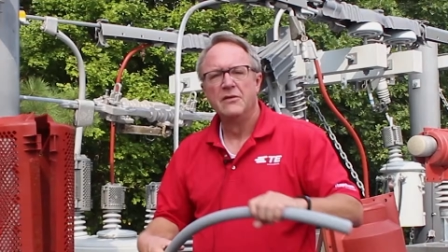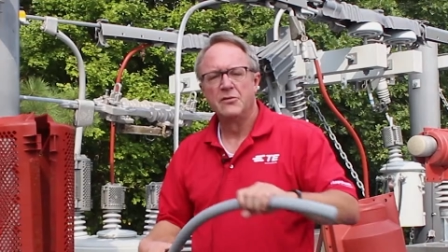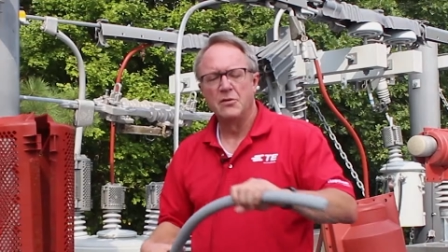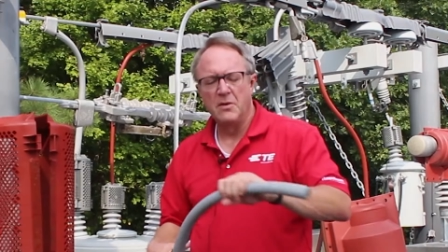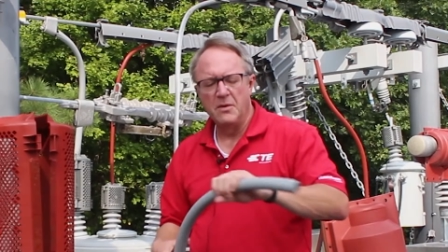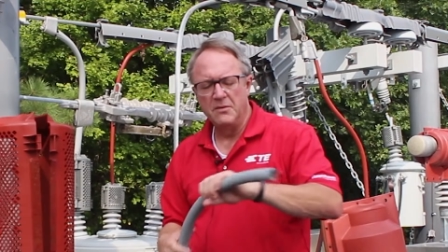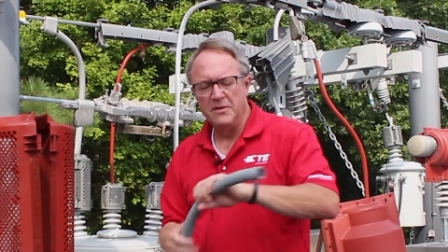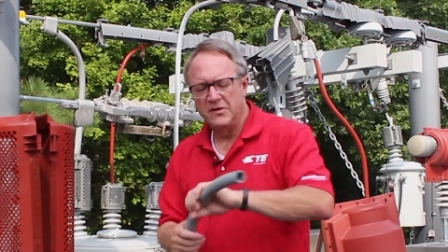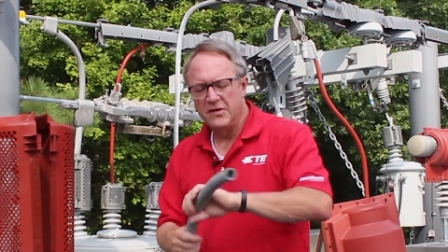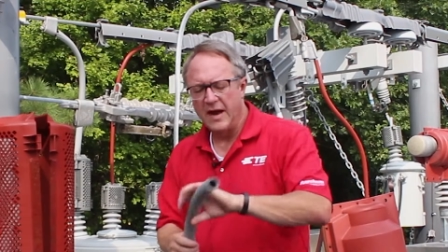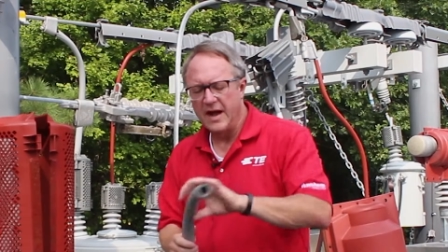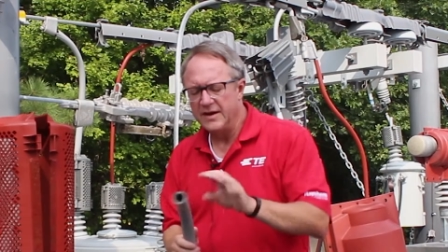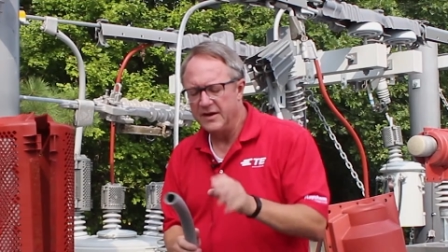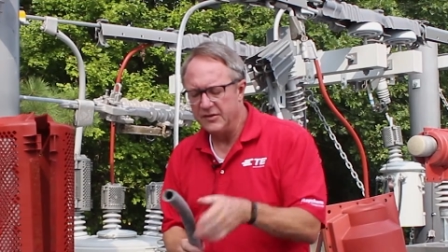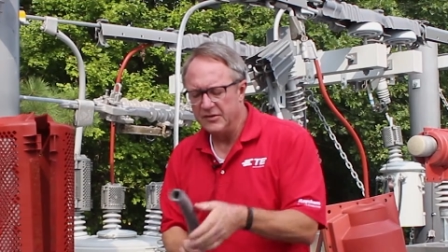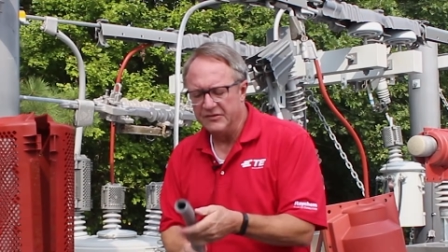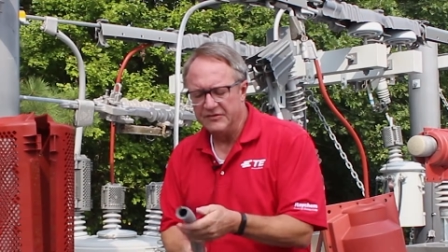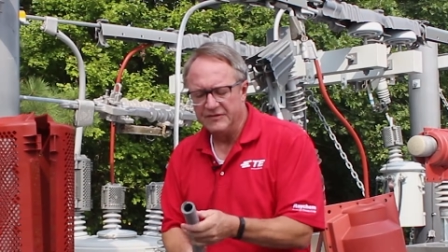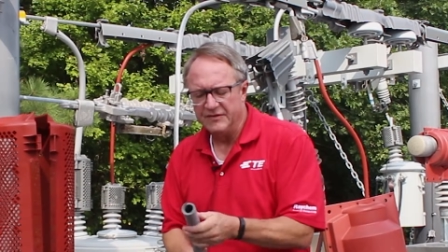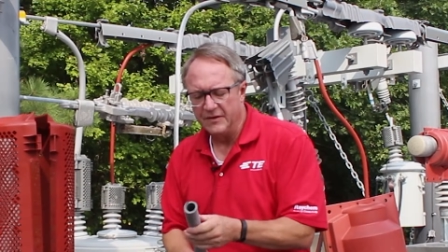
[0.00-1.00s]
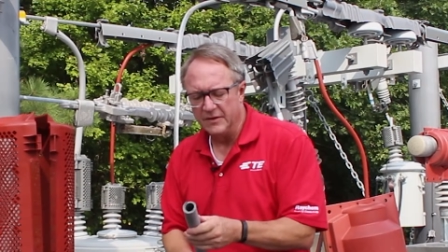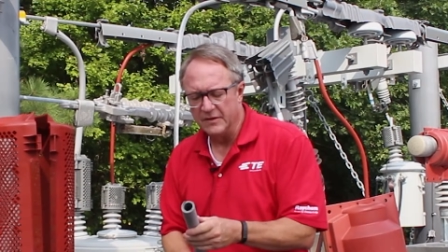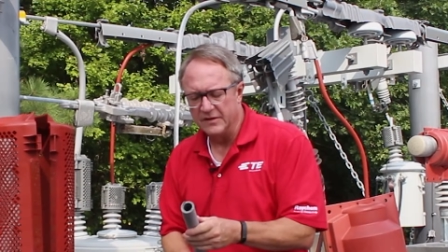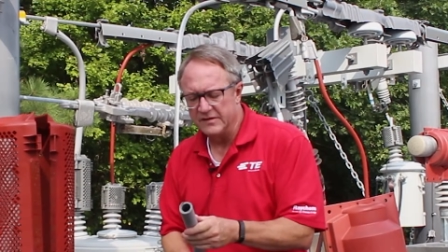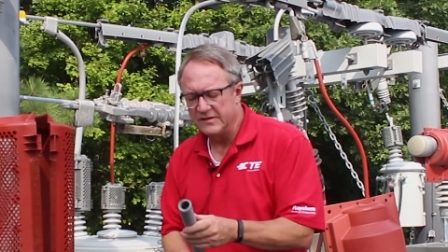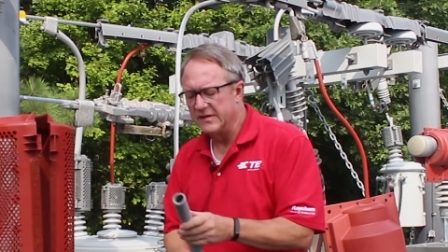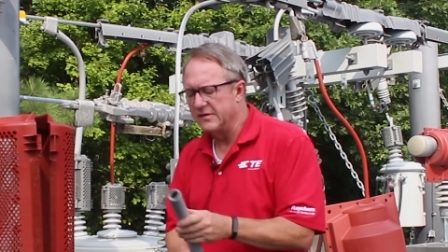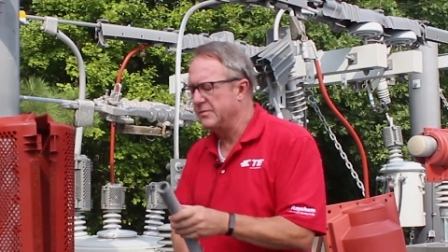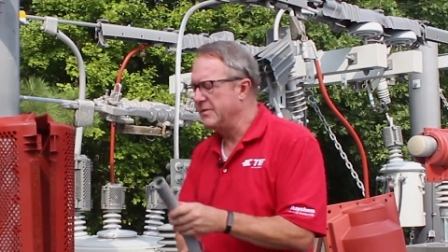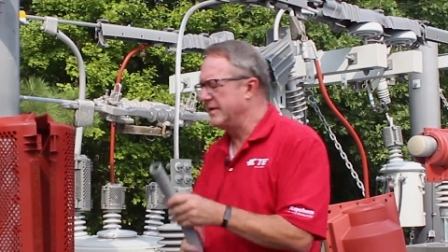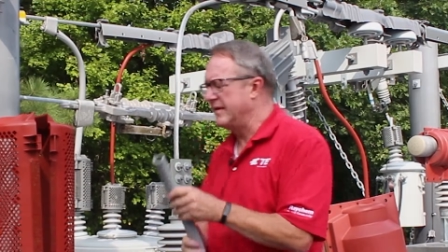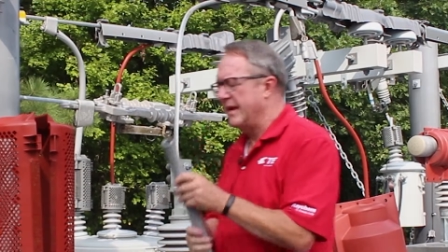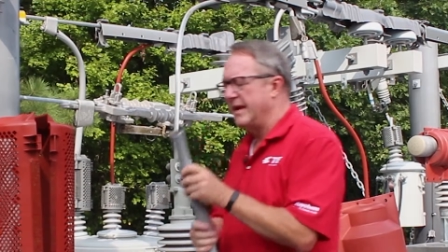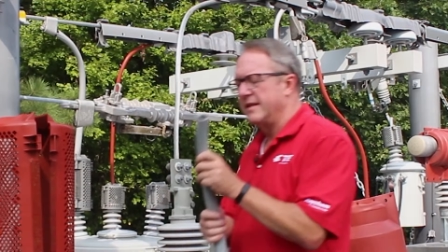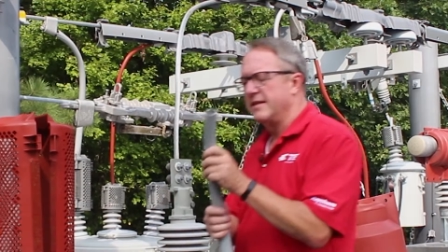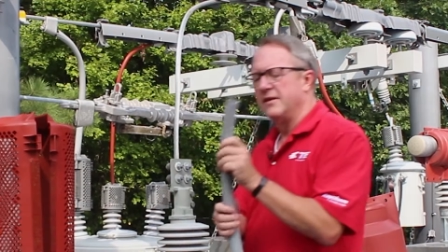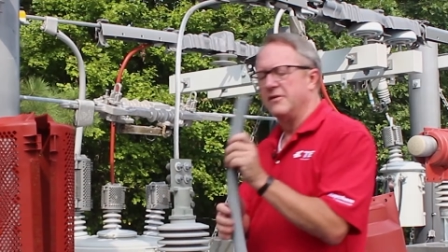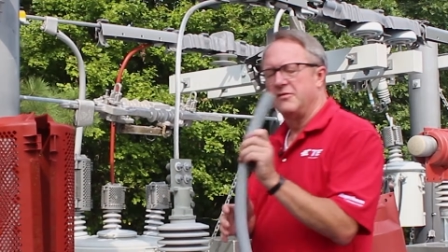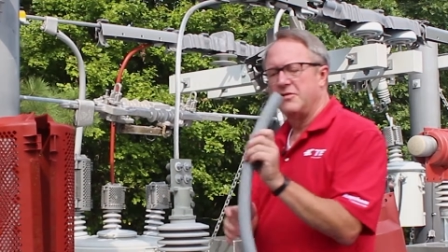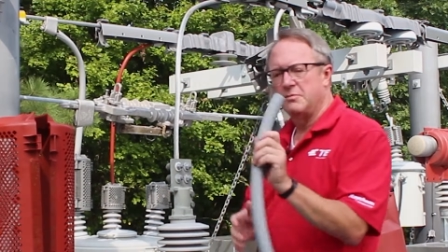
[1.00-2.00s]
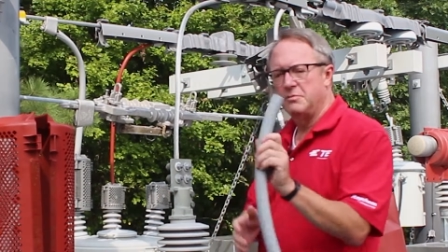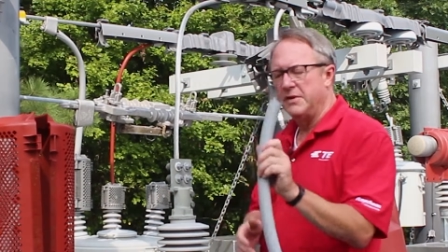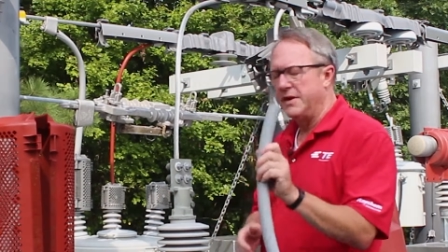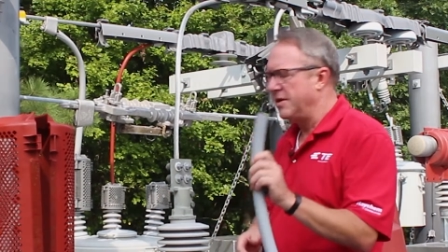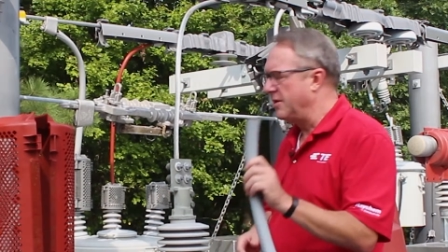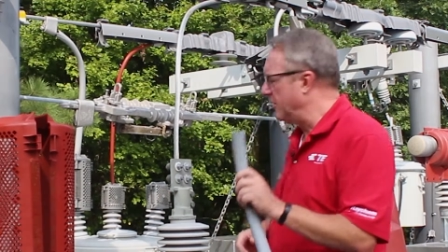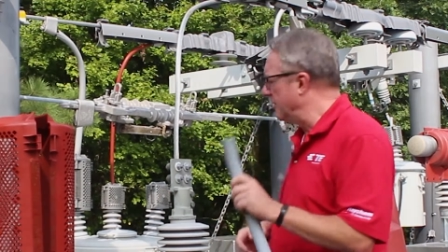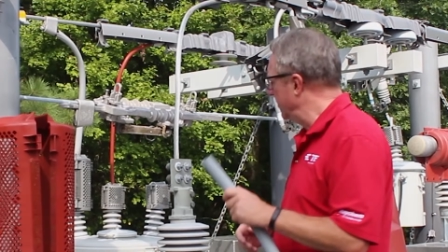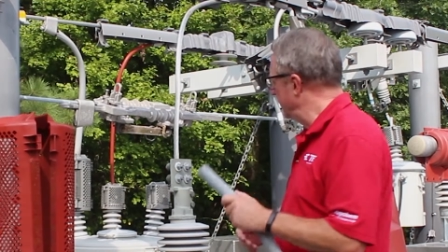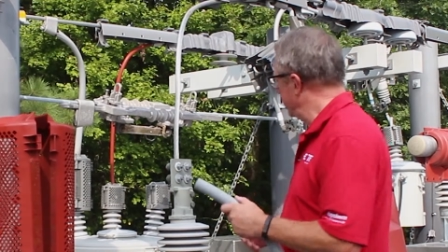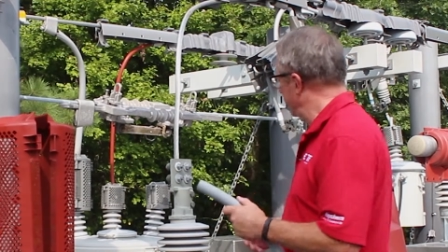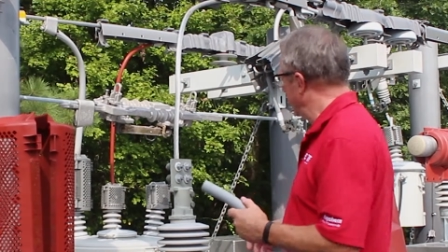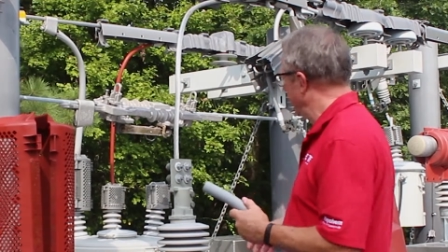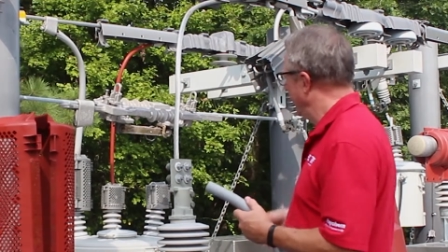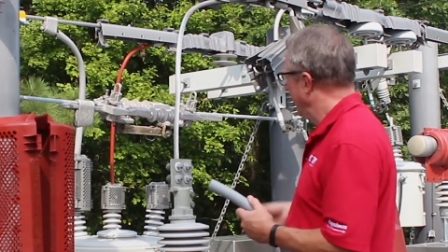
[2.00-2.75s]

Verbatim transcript: So what we try to do first is we take the split hose